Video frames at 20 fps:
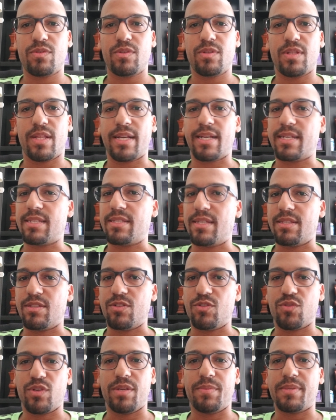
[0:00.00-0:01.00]
like I said, their
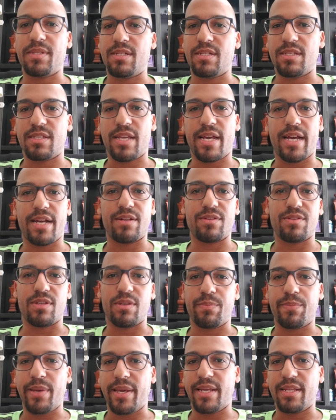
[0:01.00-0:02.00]
dreams and desires, their
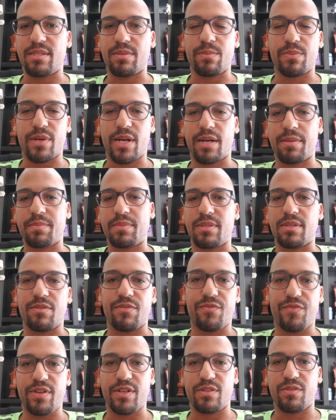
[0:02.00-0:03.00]
pains and problems, their
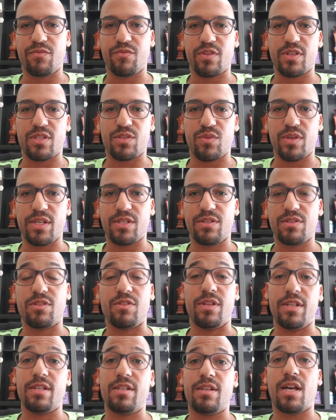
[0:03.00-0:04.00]
fears and frustrations. You
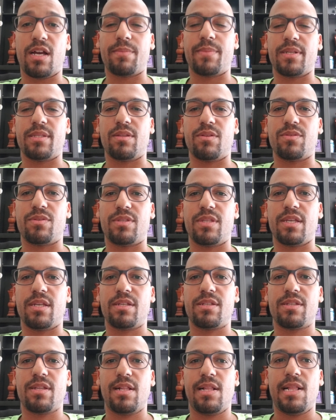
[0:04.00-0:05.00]
need to talk about those things.